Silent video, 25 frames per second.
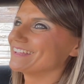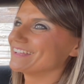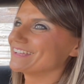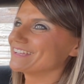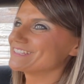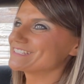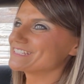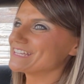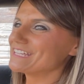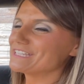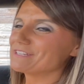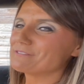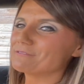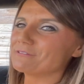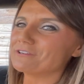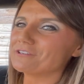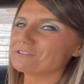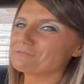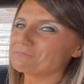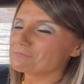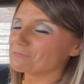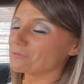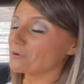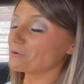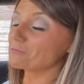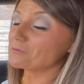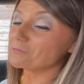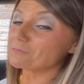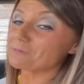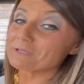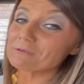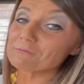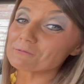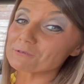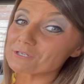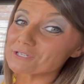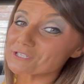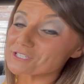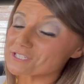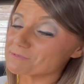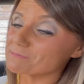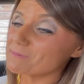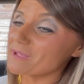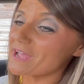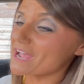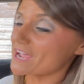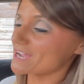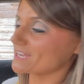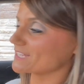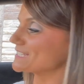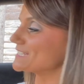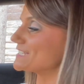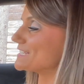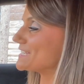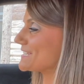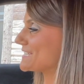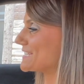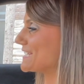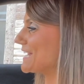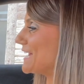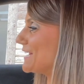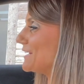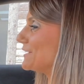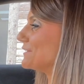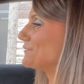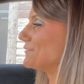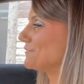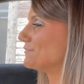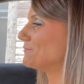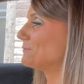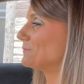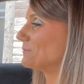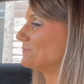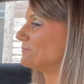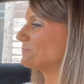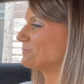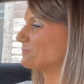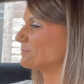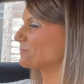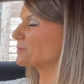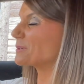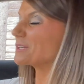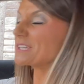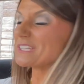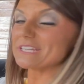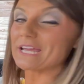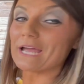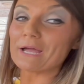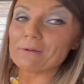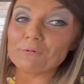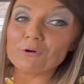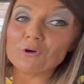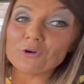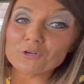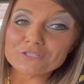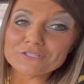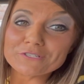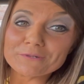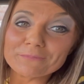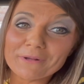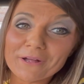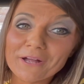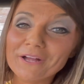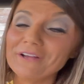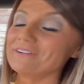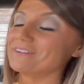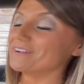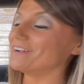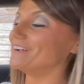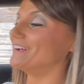As anyone probably would expect, it sounds pretty damn awesome, huh?